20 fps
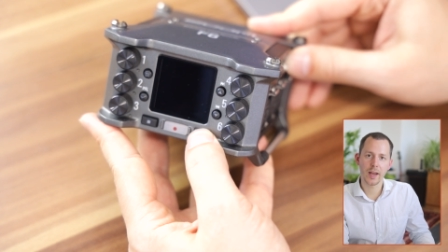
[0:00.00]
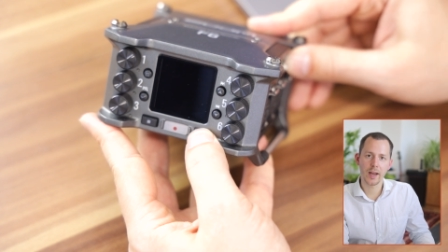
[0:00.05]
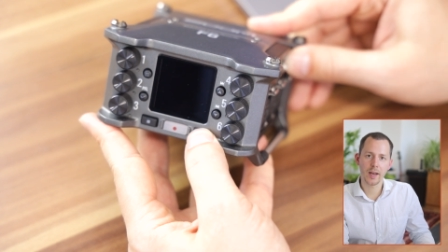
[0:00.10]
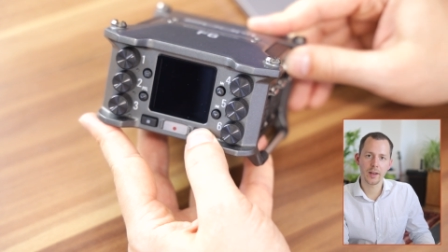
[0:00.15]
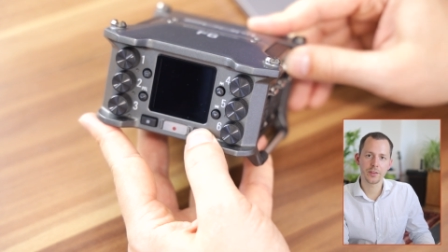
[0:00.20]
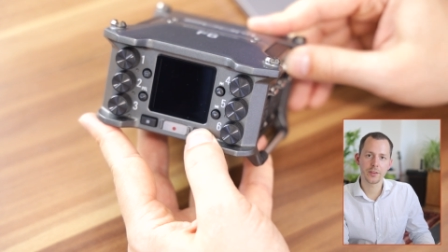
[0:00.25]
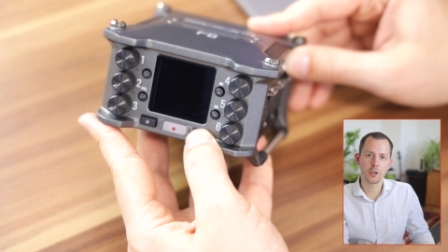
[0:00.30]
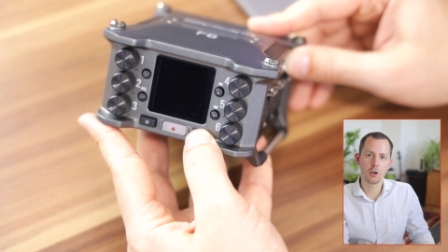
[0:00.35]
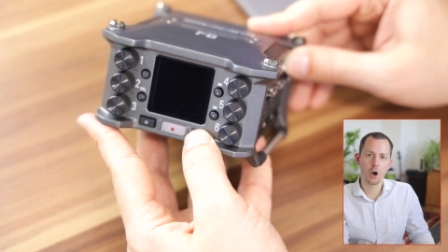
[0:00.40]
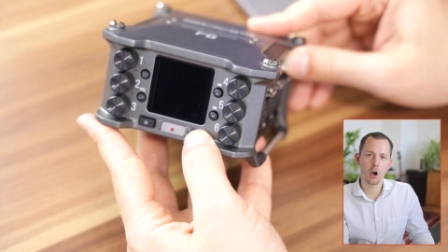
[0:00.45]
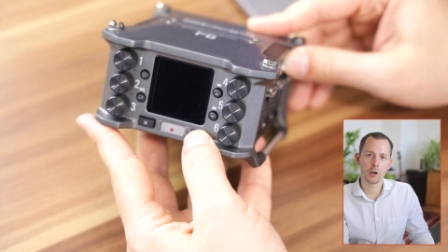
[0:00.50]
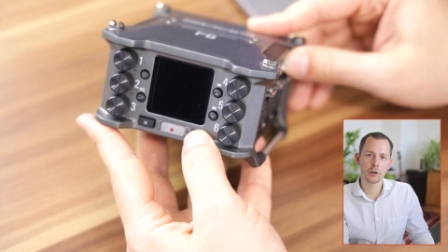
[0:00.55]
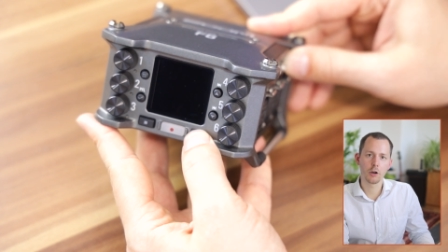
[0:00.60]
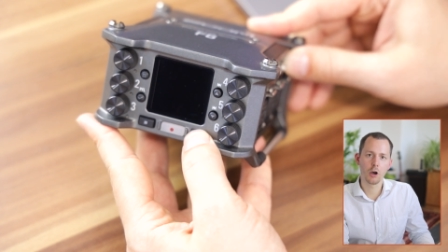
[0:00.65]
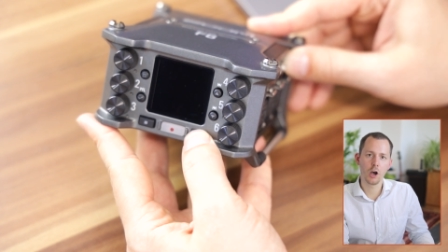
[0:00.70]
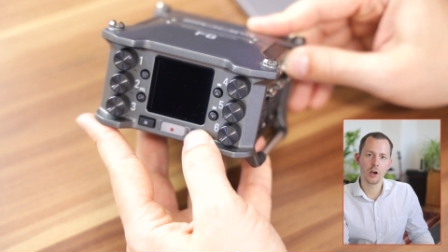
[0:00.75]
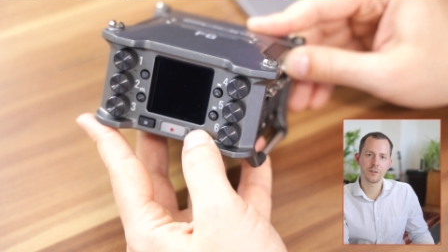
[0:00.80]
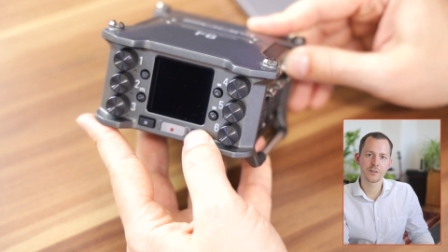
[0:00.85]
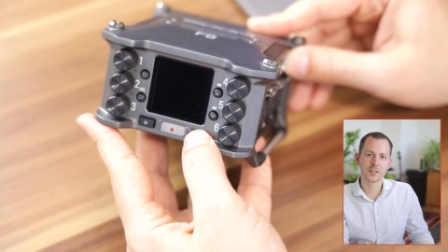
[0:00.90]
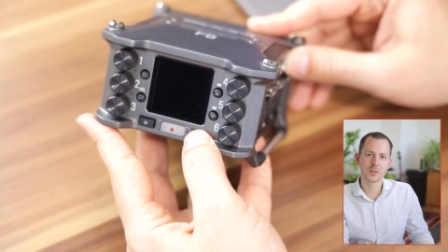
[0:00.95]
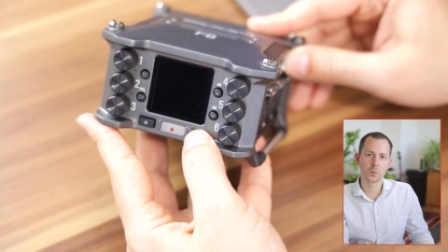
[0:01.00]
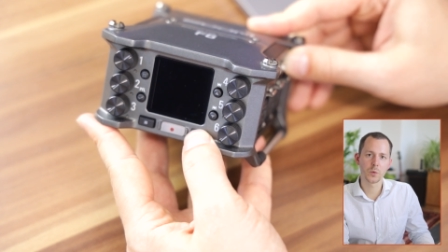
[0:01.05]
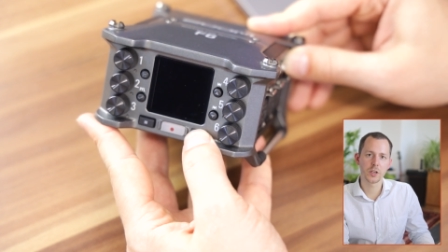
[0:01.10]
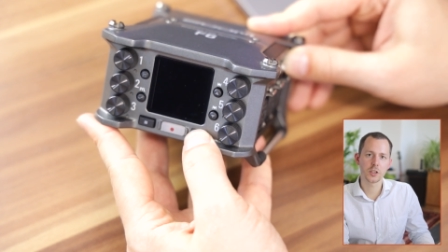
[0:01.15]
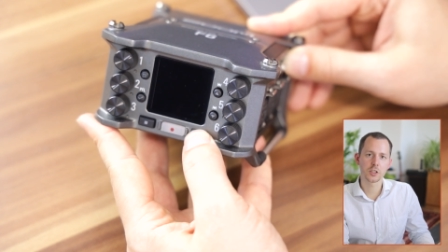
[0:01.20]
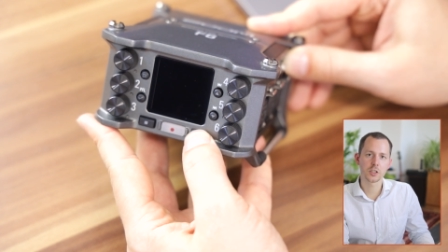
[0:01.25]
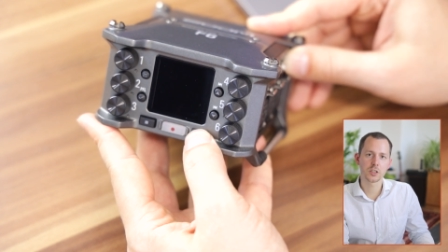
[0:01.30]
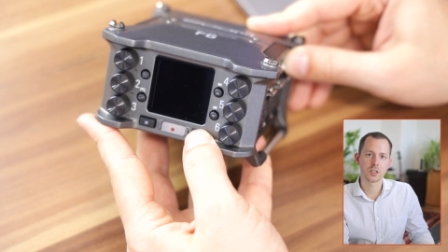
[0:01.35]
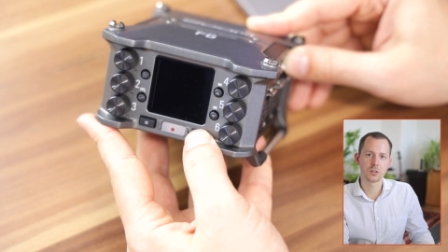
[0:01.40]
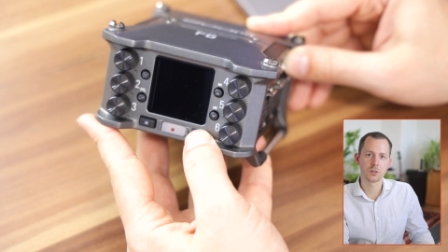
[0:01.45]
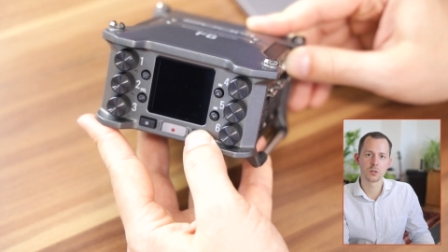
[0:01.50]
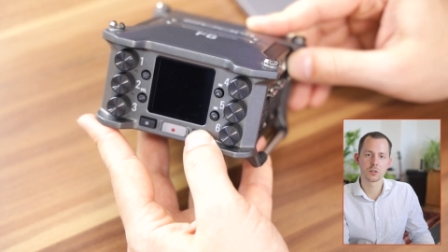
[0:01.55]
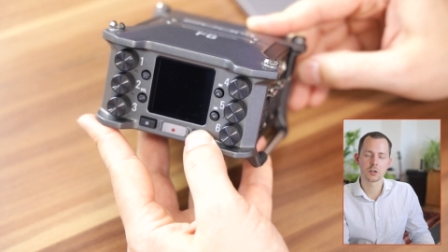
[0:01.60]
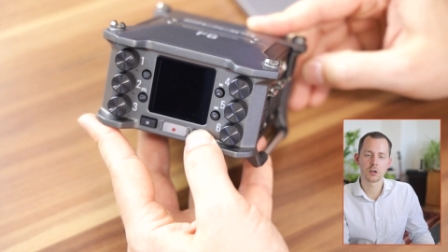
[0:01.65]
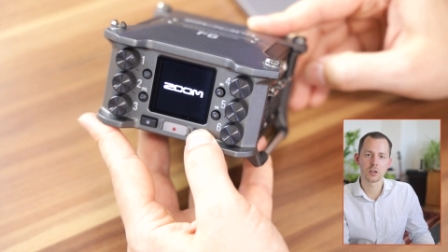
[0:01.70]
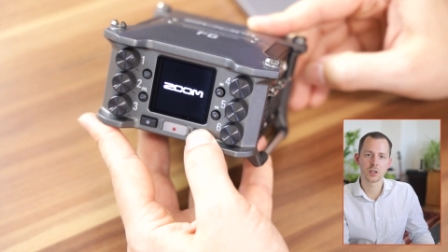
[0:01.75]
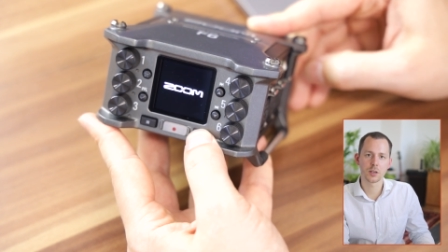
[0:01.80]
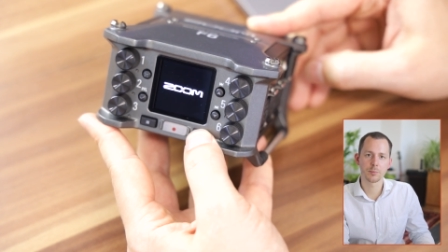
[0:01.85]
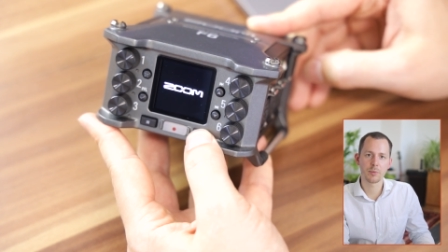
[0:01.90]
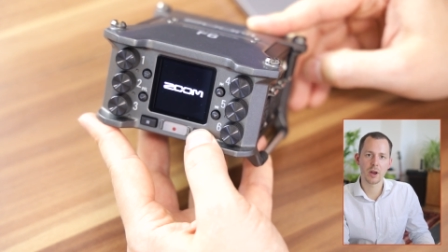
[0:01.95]
and the on-off switch to
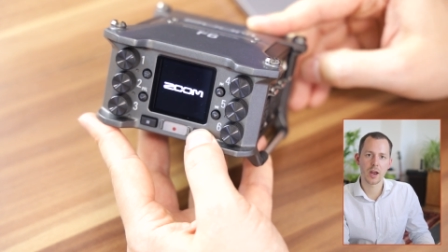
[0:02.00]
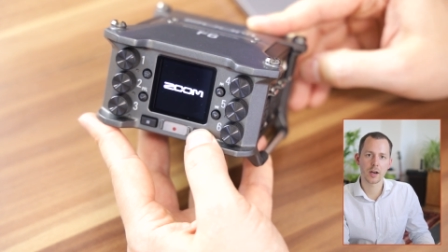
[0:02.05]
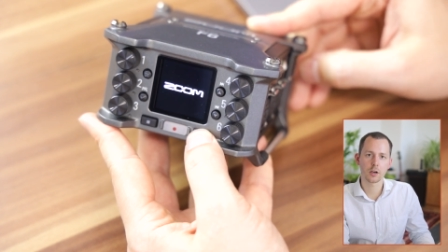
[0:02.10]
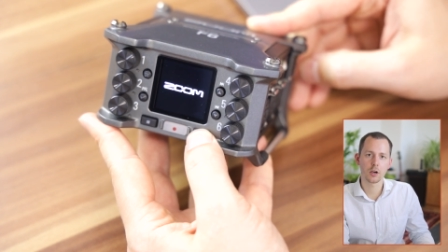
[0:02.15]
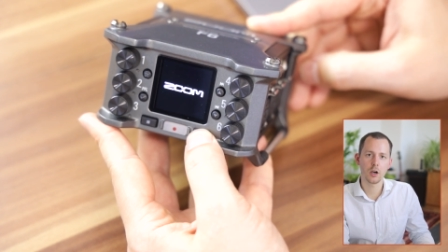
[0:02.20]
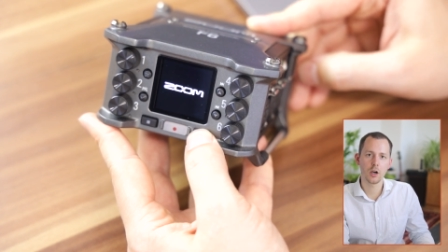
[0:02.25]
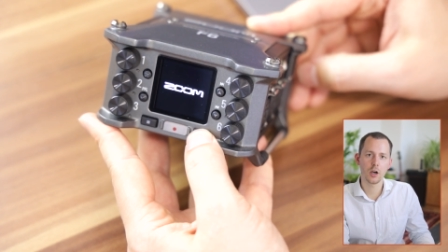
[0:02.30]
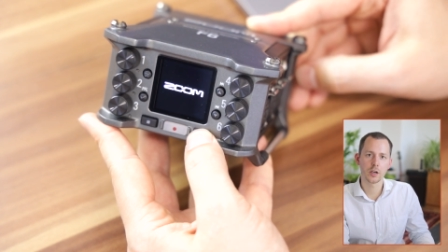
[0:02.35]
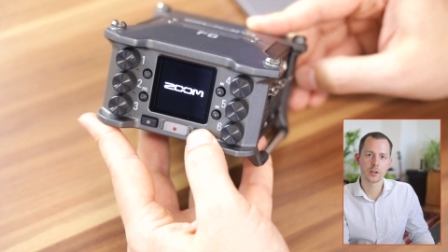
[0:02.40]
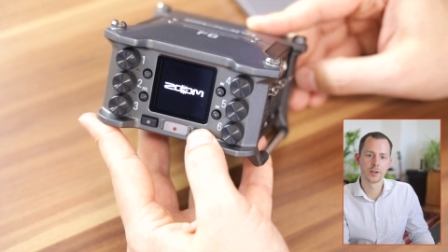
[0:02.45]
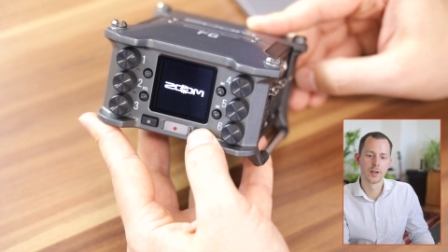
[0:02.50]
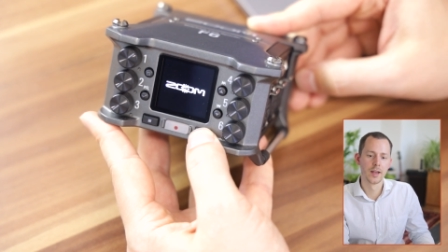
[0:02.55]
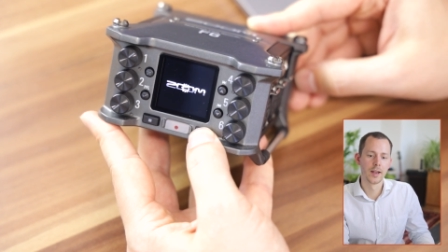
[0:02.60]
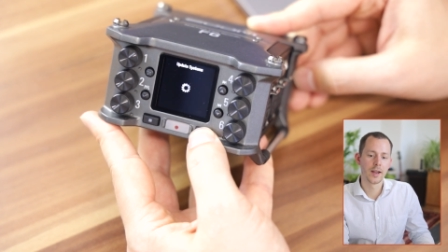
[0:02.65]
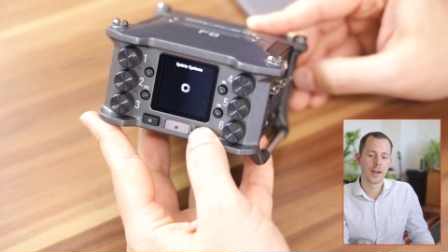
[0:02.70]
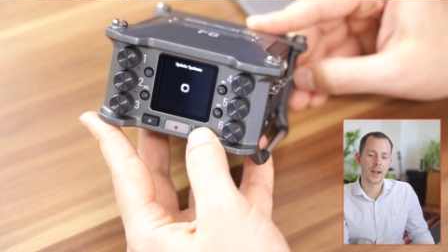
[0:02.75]
turn it back on.